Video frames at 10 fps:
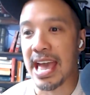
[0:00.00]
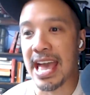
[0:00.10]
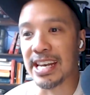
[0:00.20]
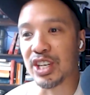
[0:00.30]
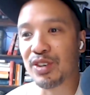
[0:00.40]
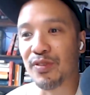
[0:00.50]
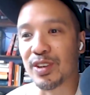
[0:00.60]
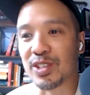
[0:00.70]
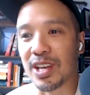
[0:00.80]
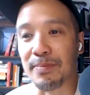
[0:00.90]
And it just
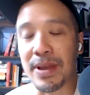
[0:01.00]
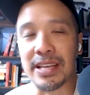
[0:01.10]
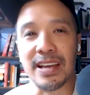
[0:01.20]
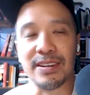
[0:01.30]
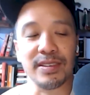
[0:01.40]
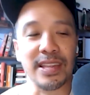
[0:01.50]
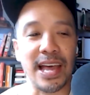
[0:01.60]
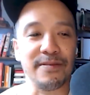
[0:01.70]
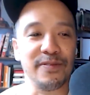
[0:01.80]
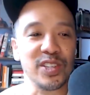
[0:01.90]
feels like, man,
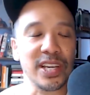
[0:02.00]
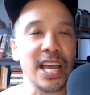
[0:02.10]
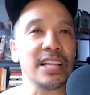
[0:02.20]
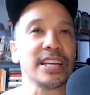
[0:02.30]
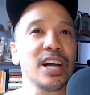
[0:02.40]
that physicality